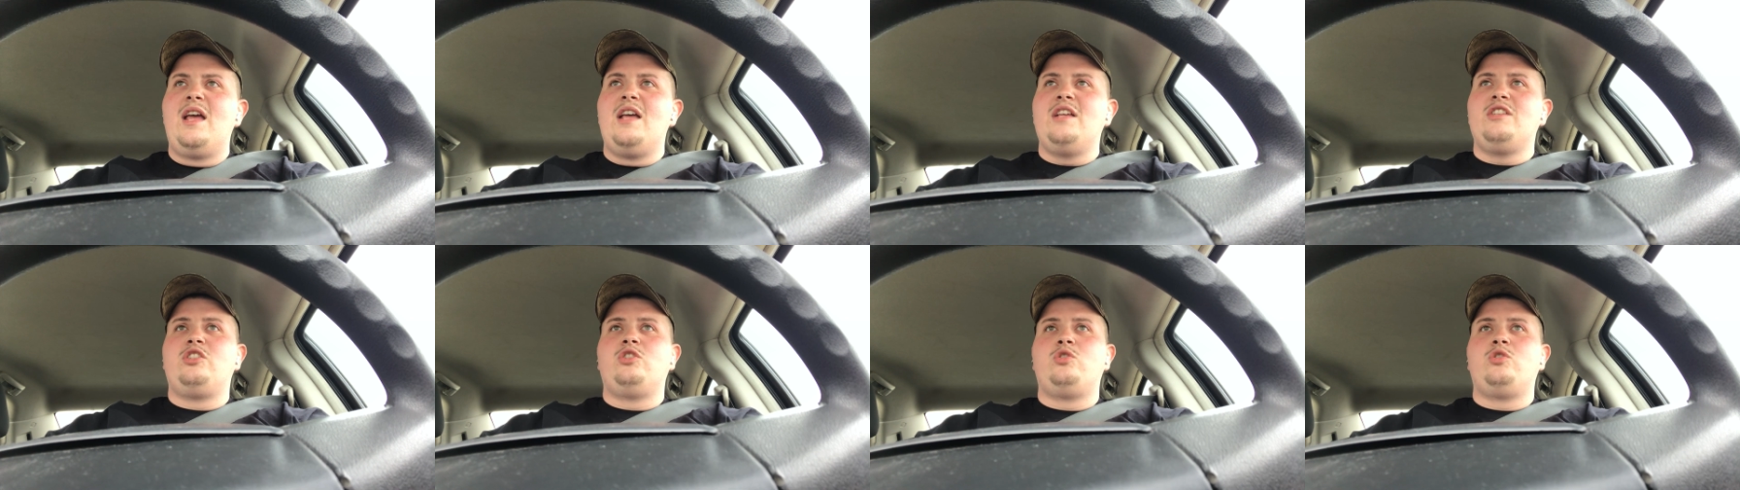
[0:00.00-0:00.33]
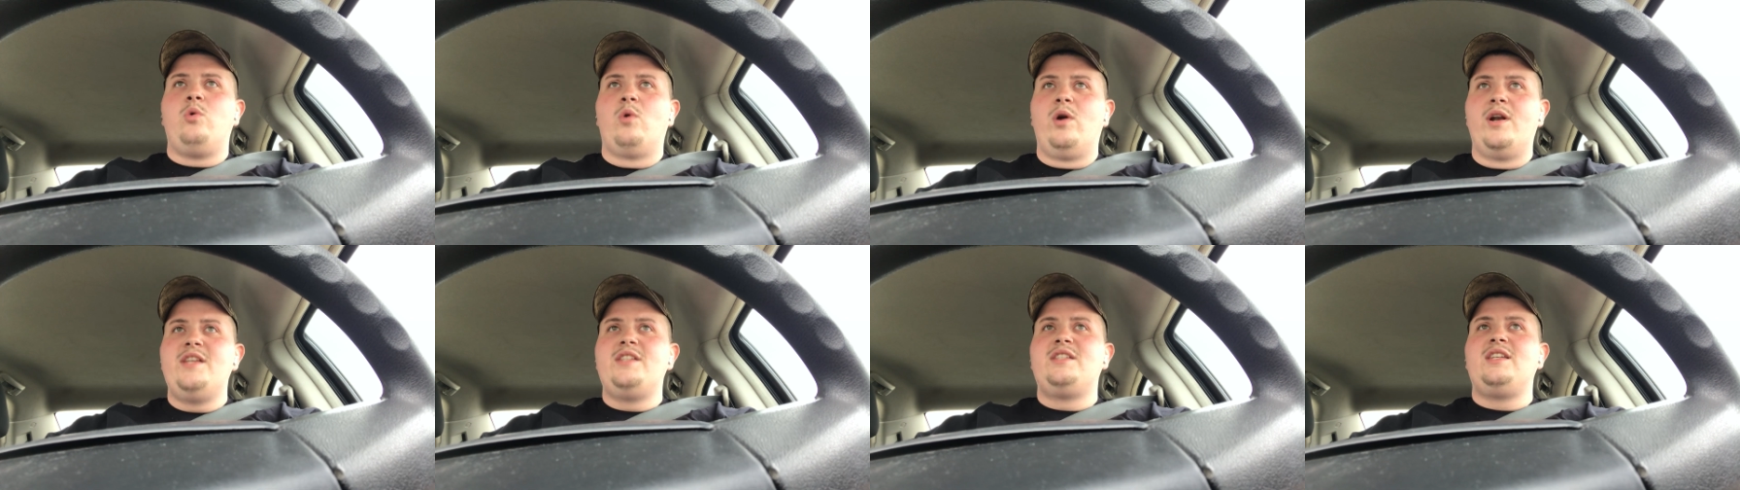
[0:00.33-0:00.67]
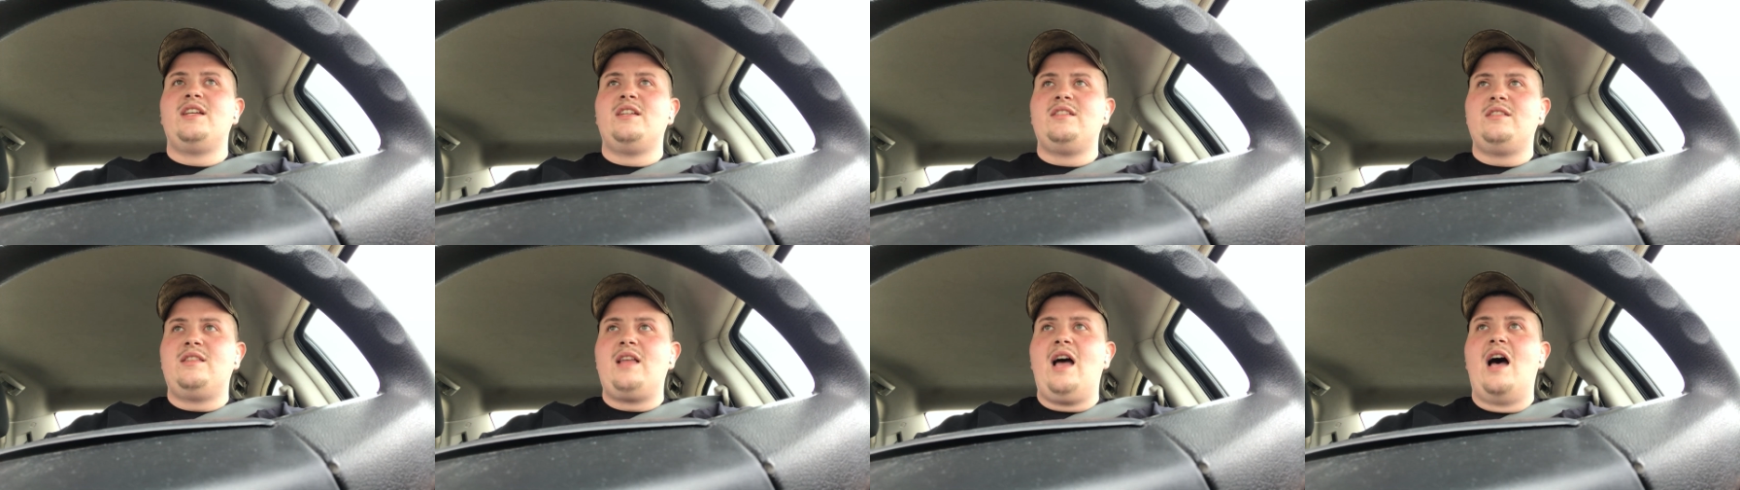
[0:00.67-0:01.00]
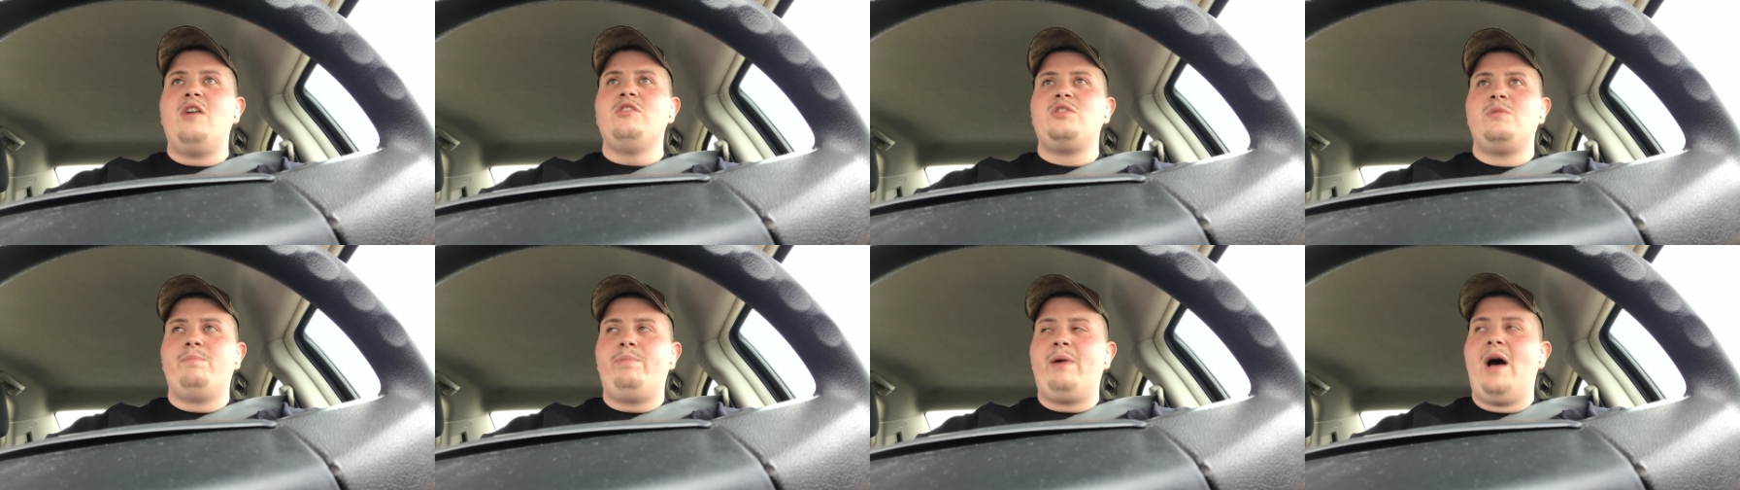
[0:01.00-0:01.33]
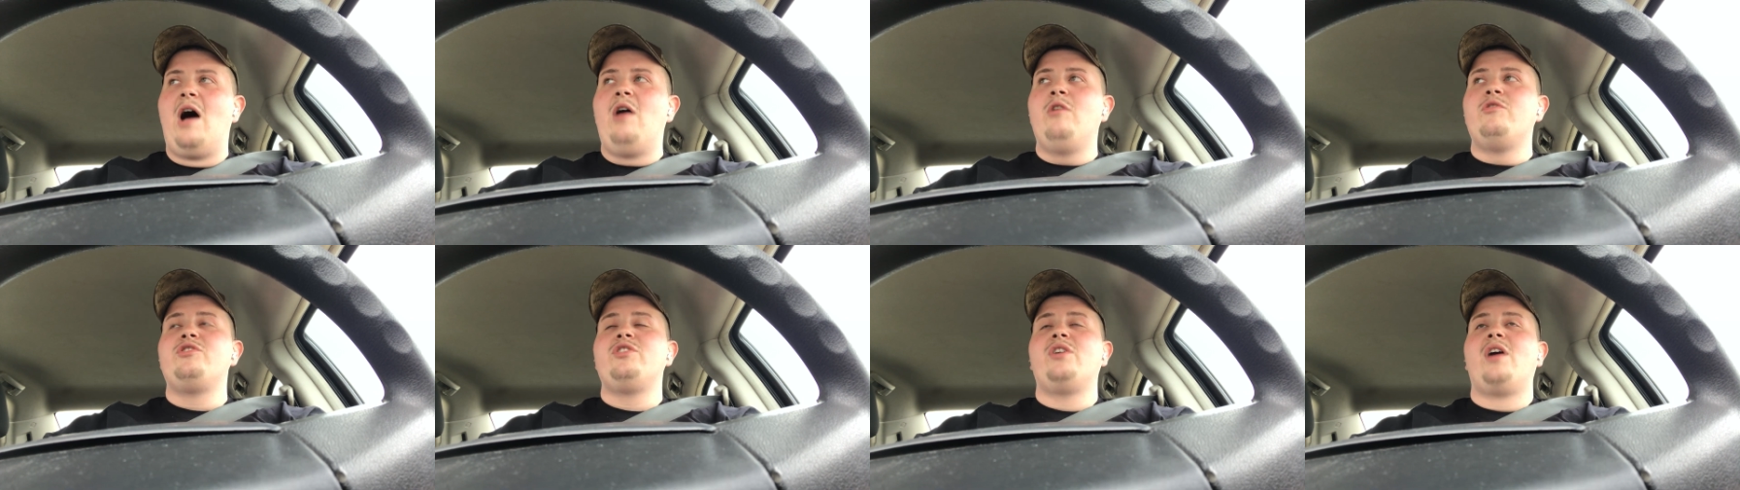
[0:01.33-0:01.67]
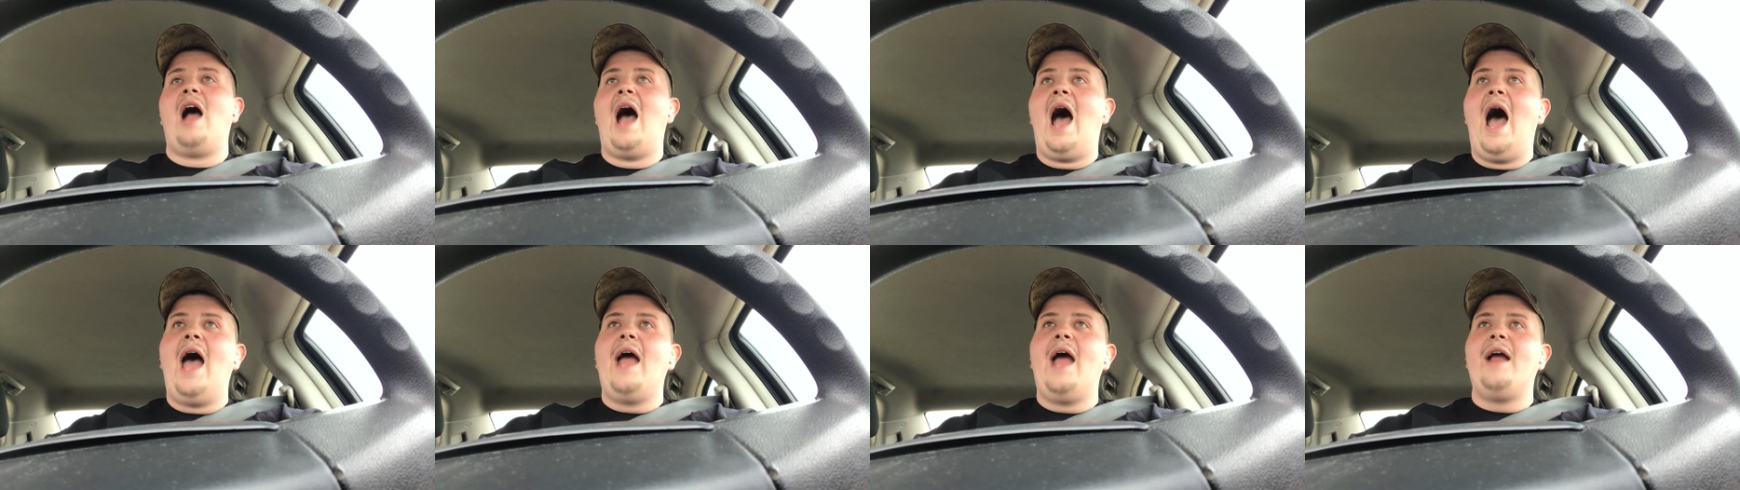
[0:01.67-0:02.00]
is 26,000 pounds or
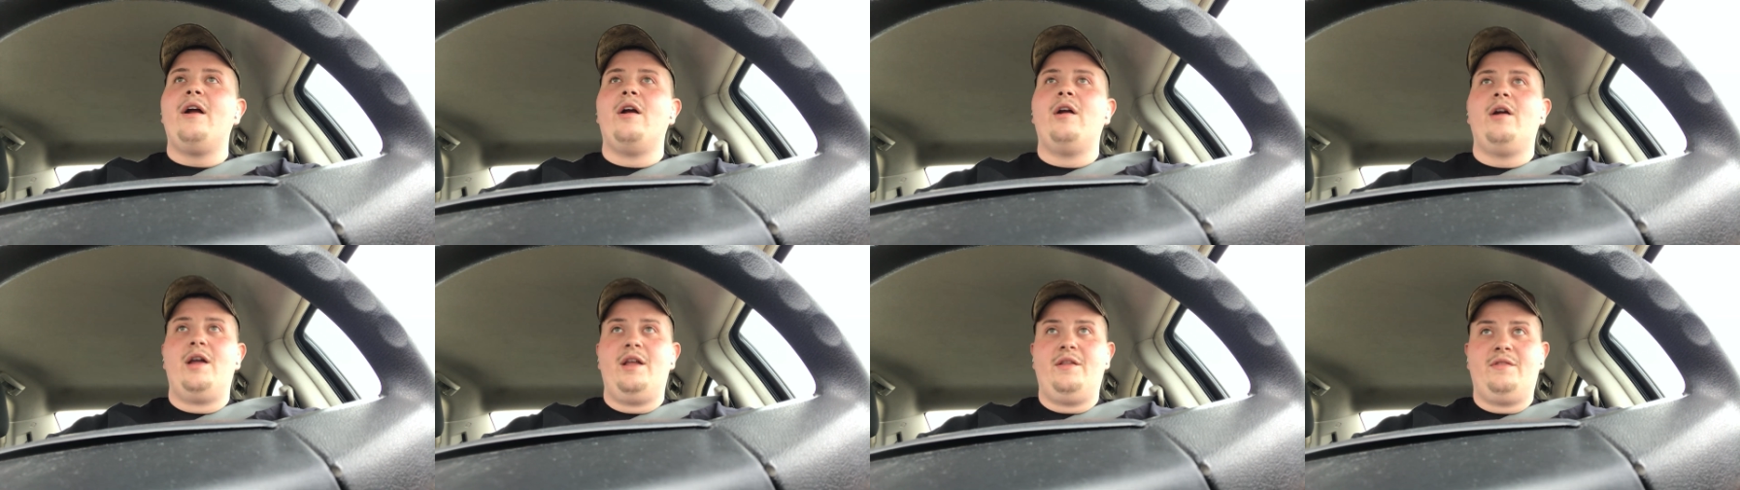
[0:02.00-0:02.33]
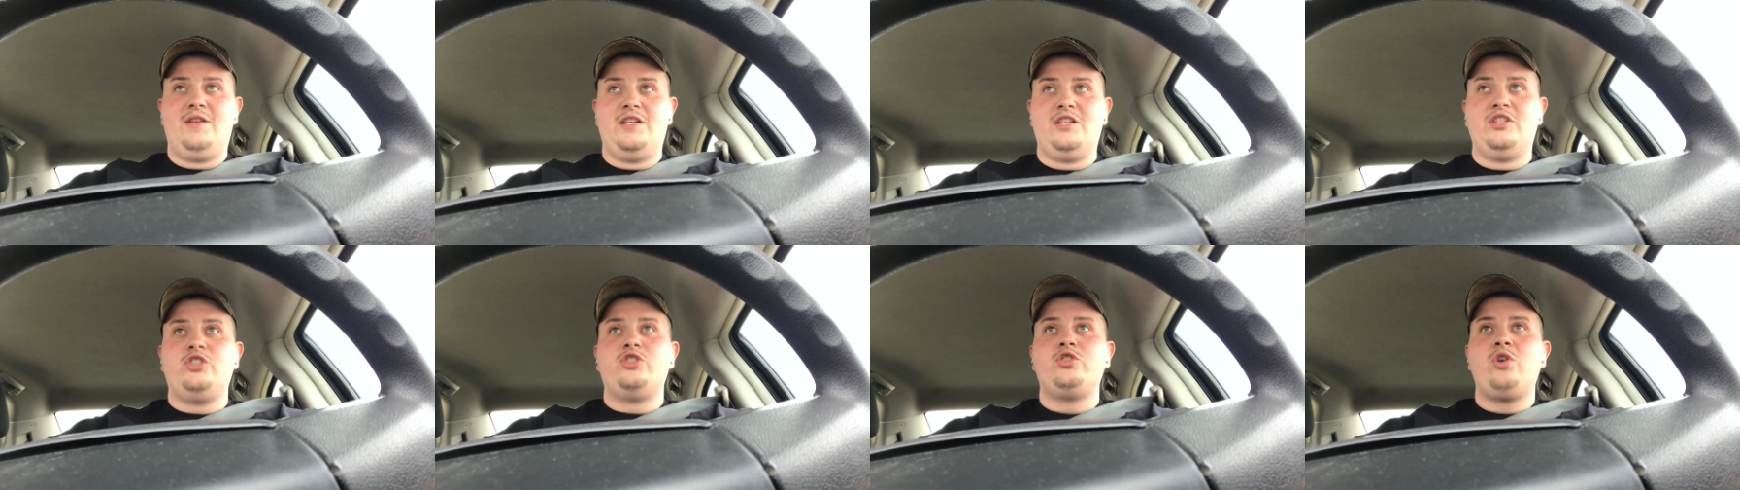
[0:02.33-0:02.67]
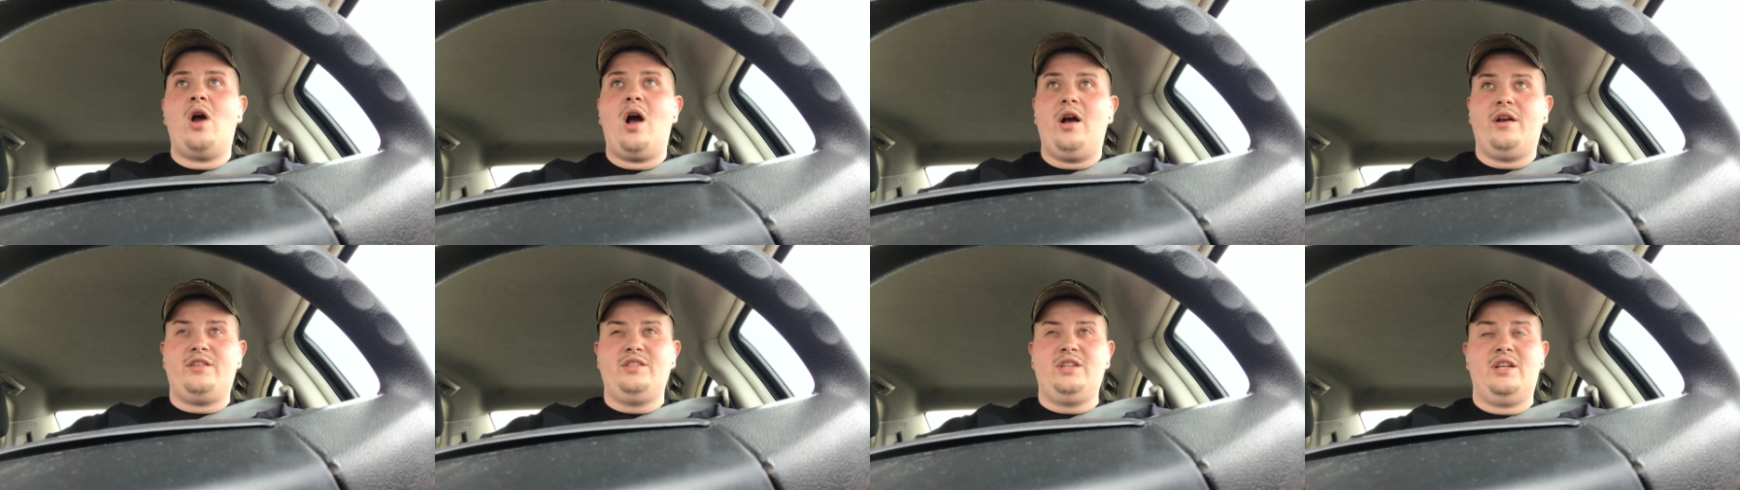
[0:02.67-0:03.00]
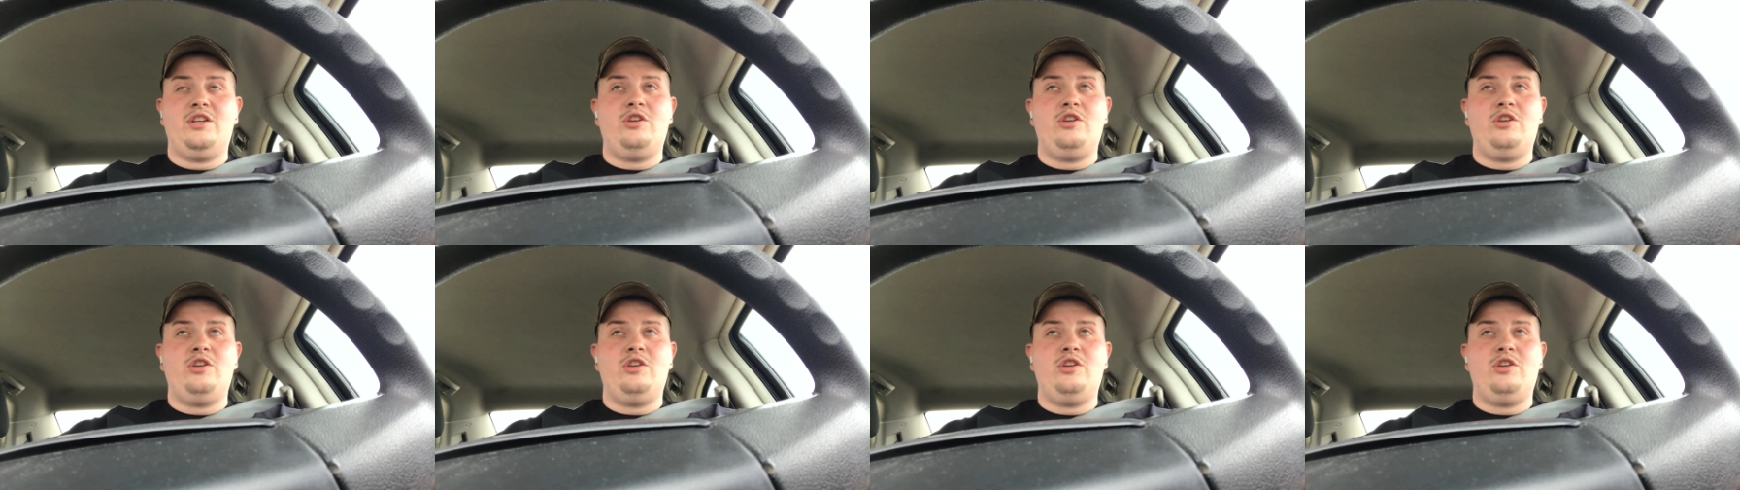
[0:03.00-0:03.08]
higher in these trucks,